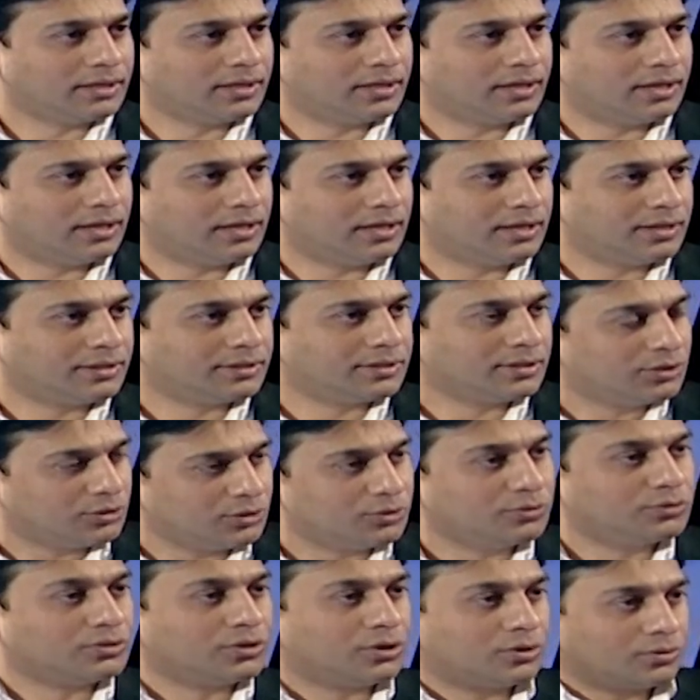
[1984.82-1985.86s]
And
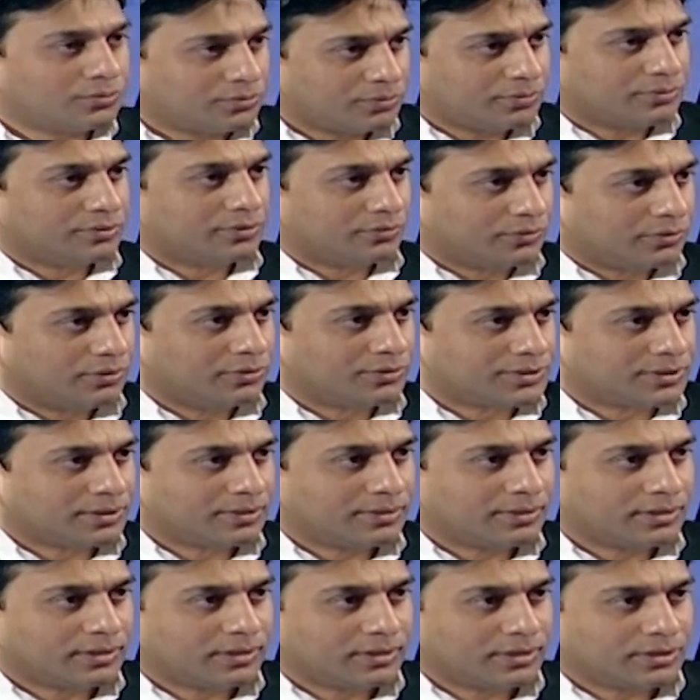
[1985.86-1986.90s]
you know the rules.
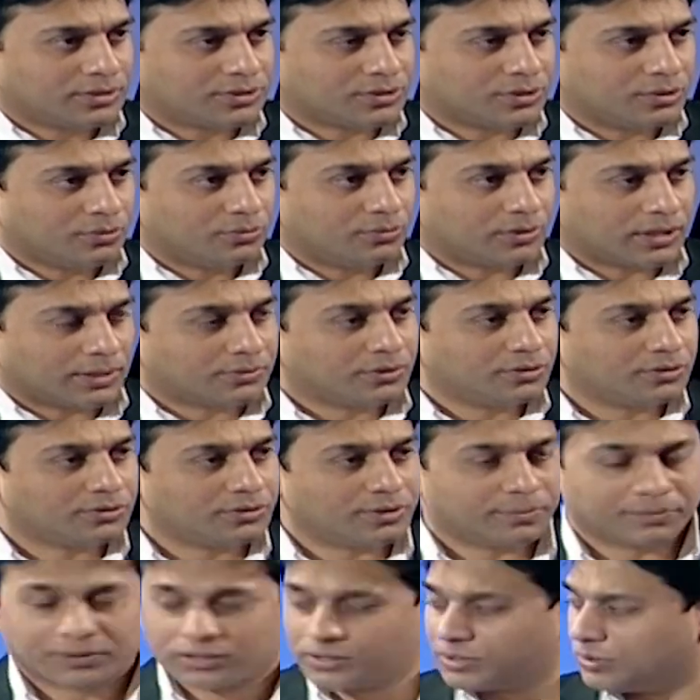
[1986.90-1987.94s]
So what I'm going to do,
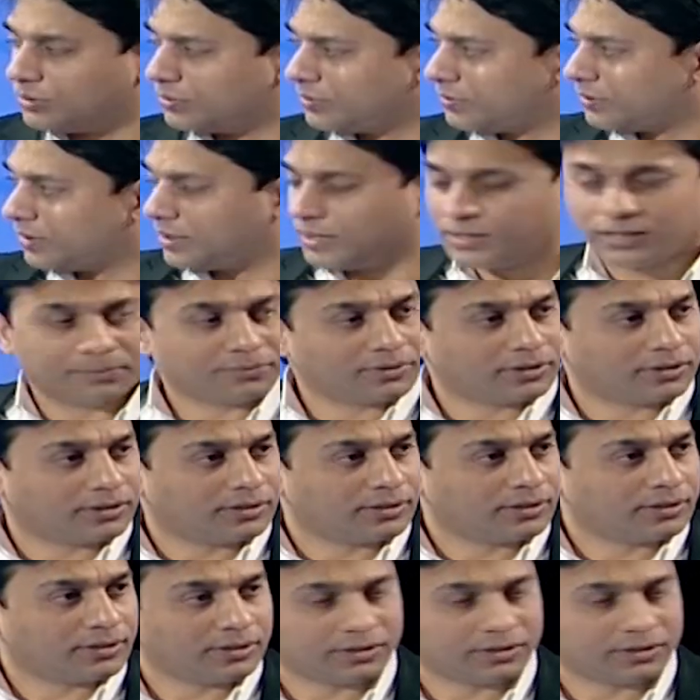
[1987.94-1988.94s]
I'm going to go and I'm going to